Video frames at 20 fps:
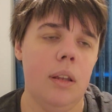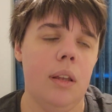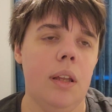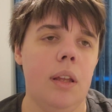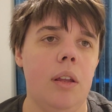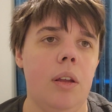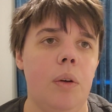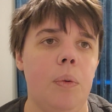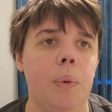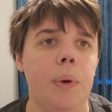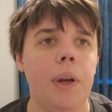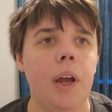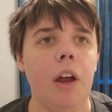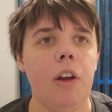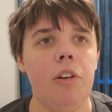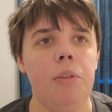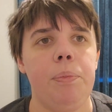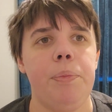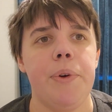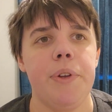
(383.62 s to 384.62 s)
to do
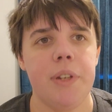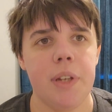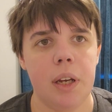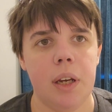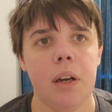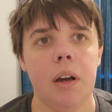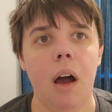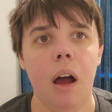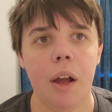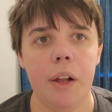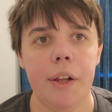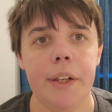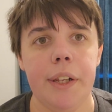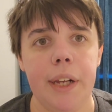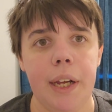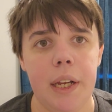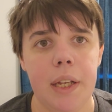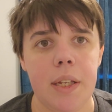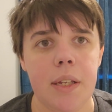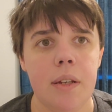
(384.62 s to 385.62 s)
100% cotton
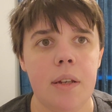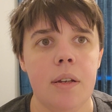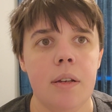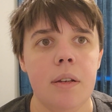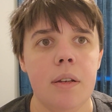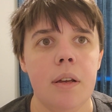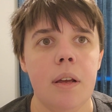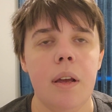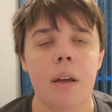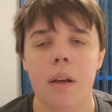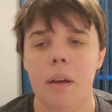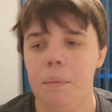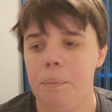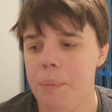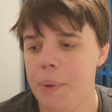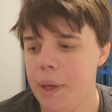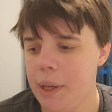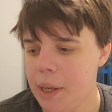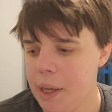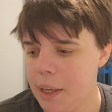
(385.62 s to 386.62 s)
sheets
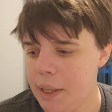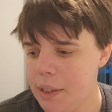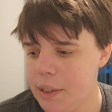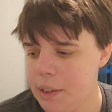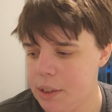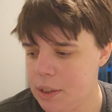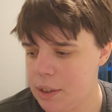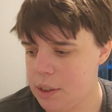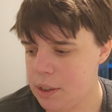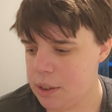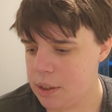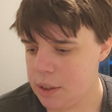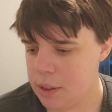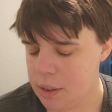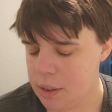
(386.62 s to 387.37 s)
because